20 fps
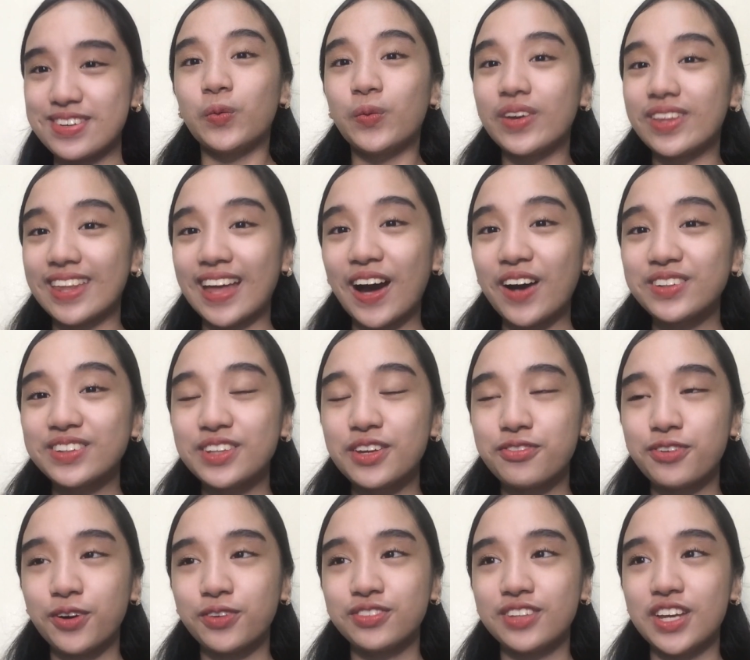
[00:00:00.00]
Without
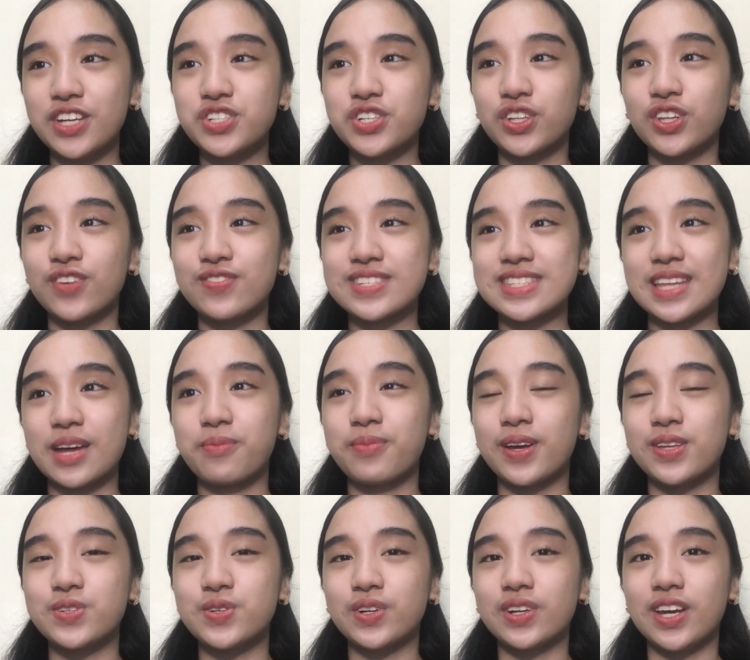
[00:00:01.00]
the foundation of
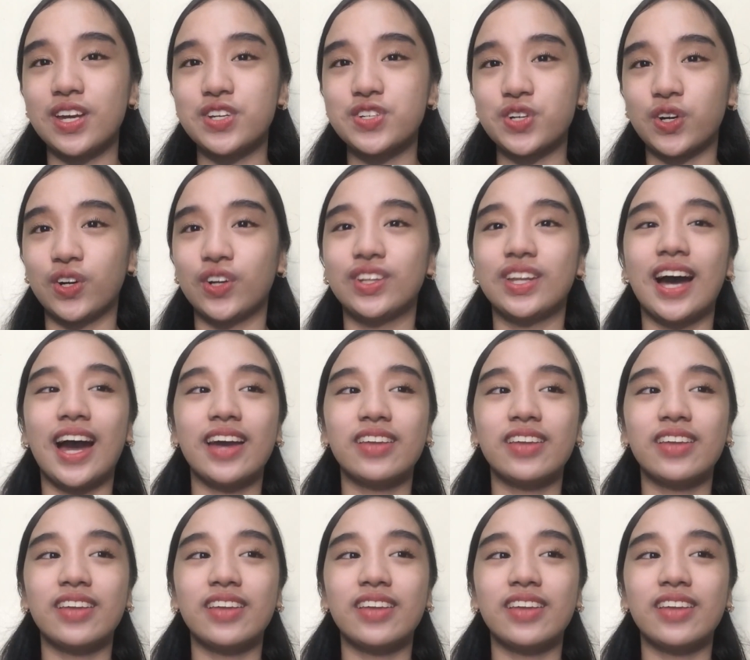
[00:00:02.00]
STEM education,